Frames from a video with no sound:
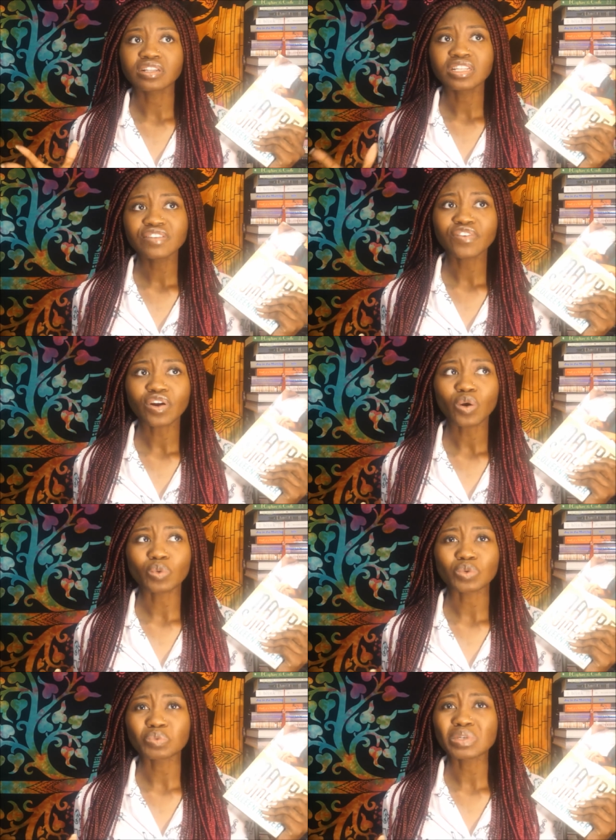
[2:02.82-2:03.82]
leave her
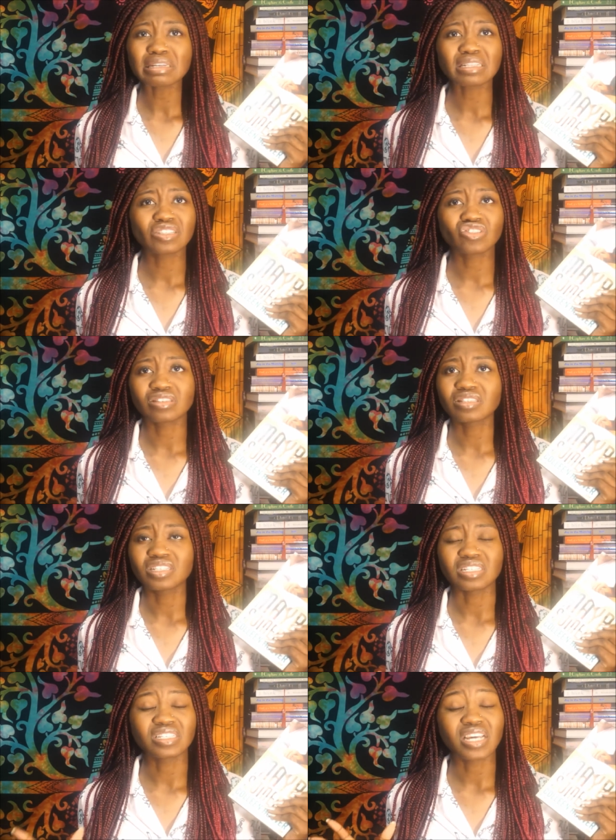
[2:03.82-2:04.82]
were really just
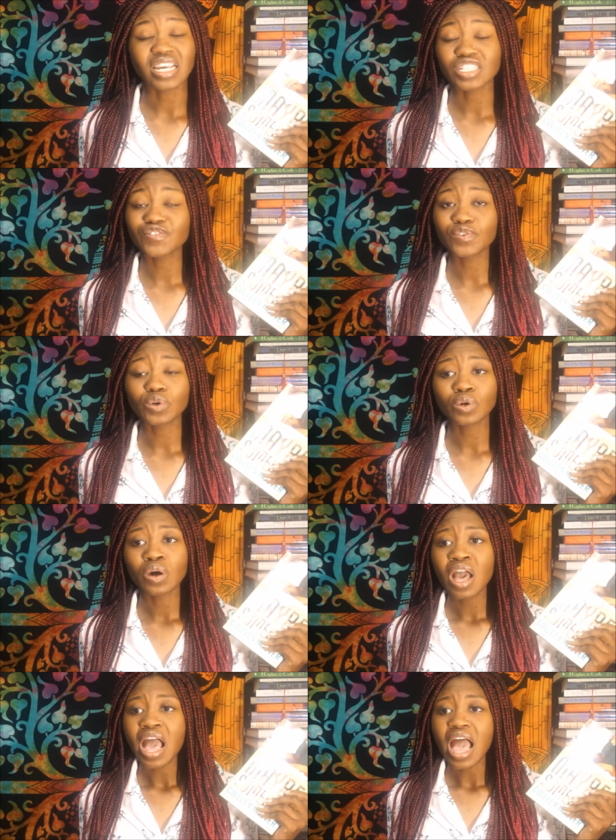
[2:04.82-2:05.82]
distasteful
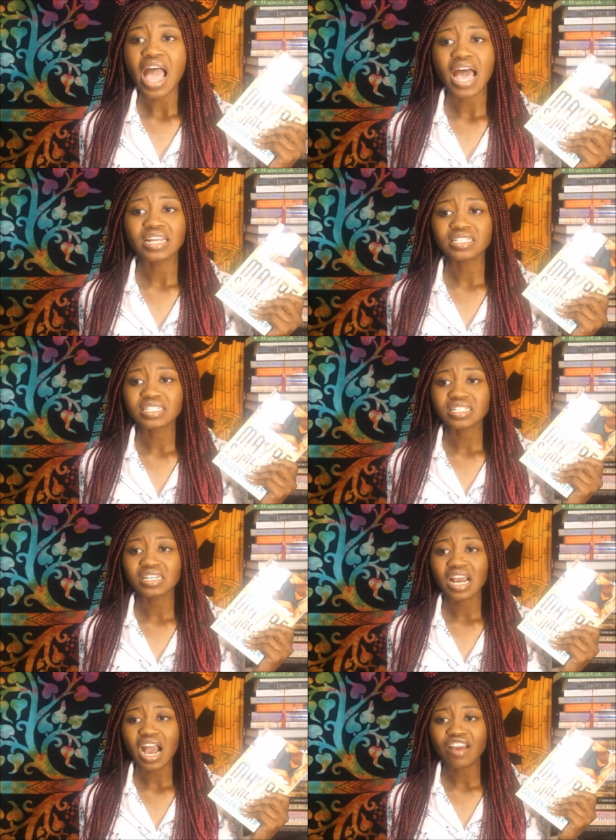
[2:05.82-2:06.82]
and
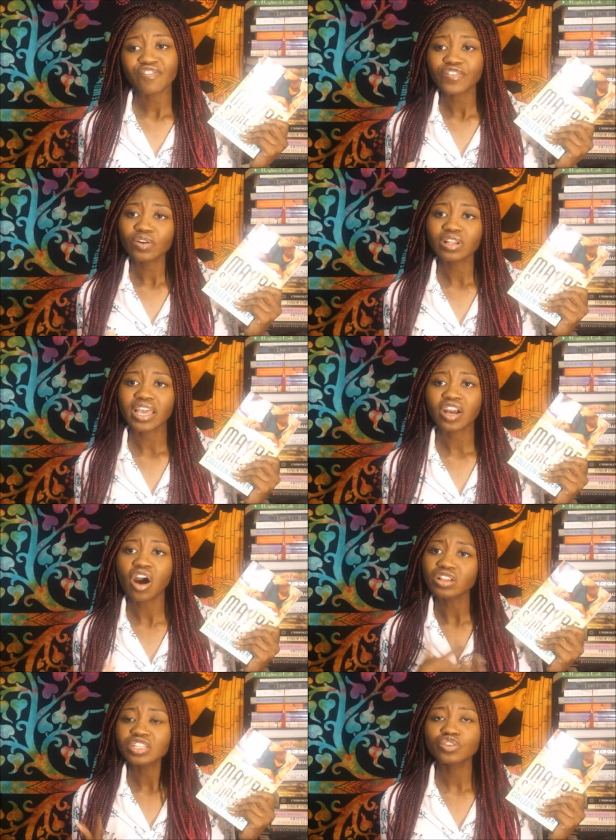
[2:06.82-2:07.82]
I feel like
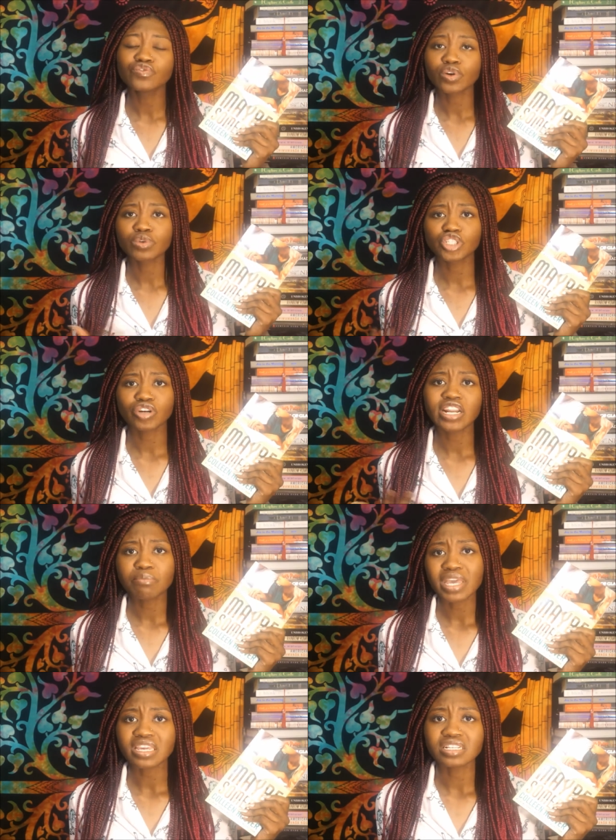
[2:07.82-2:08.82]
Colleen Hoover was trying to
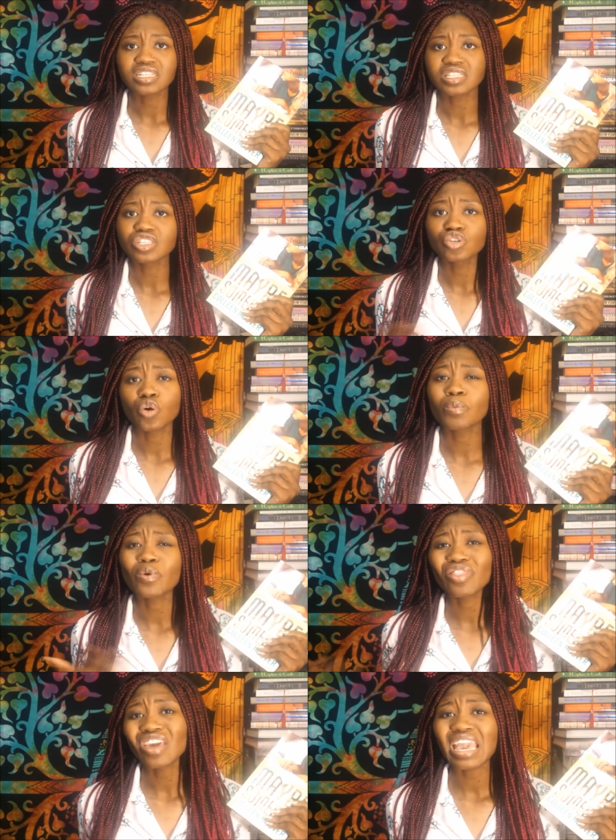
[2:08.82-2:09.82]
make it into this noble
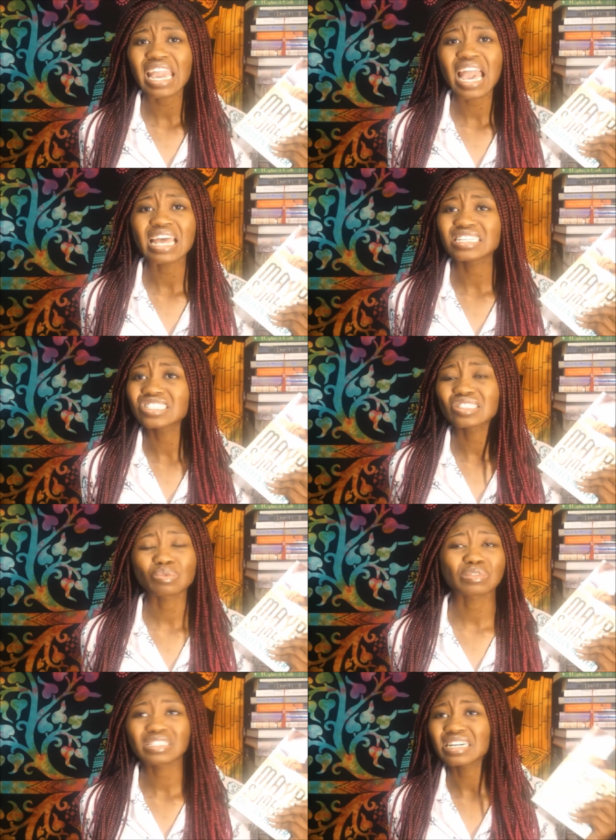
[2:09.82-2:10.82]
thing and it
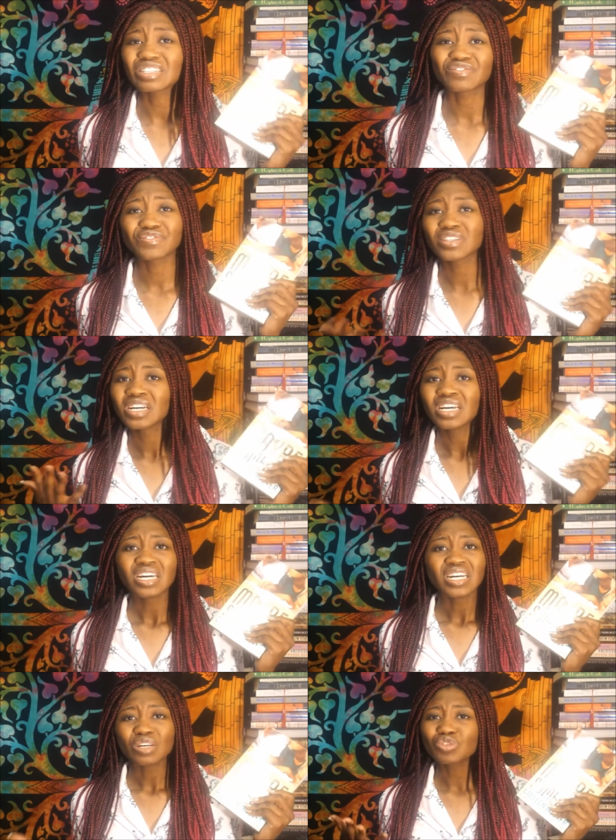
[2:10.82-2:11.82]
just was kind of
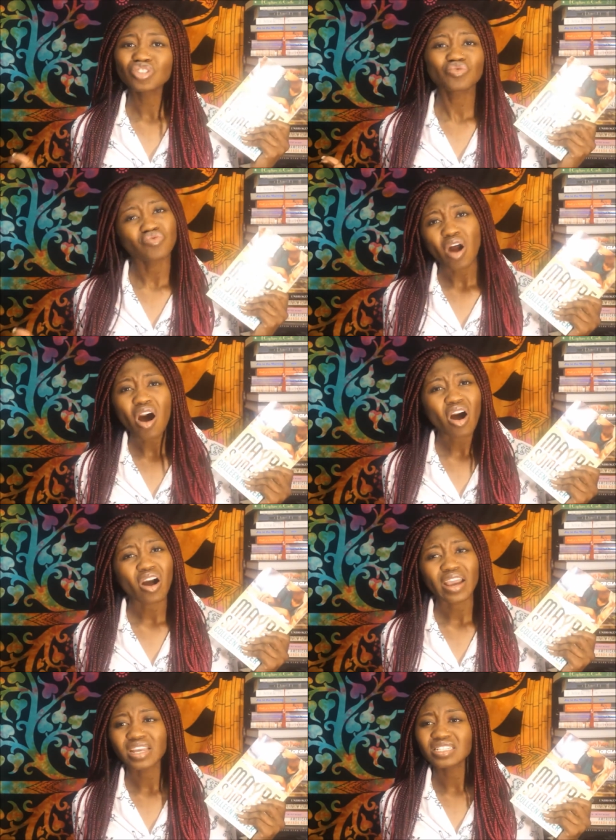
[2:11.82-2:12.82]
it was just
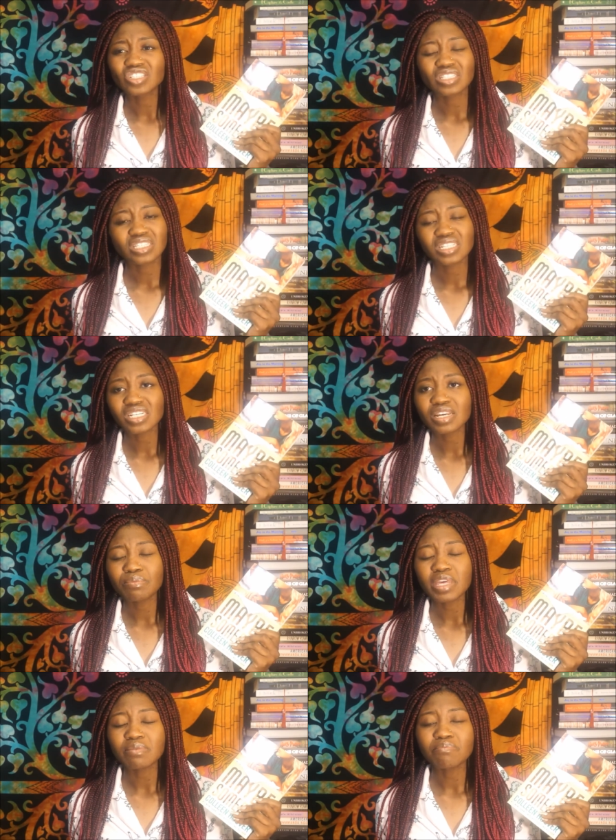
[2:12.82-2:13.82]
wrong it just it,
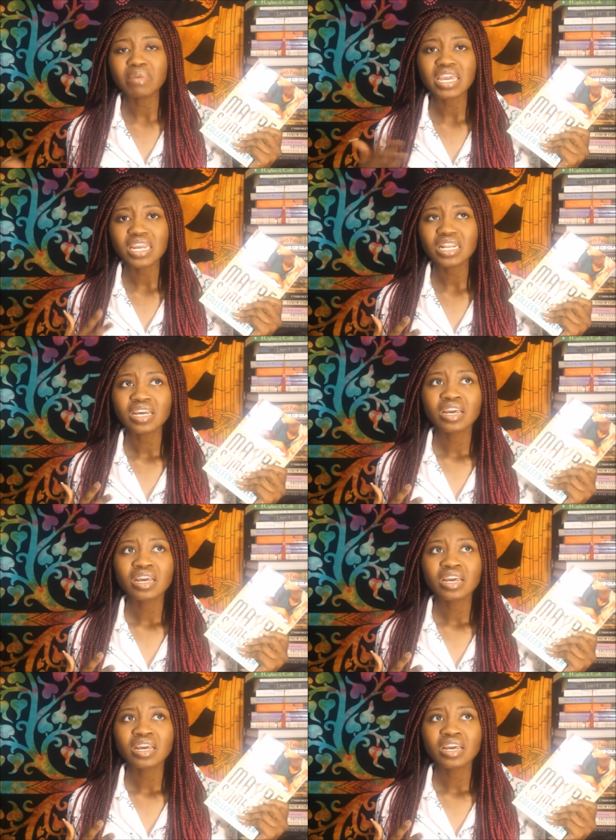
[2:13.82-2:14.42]
it made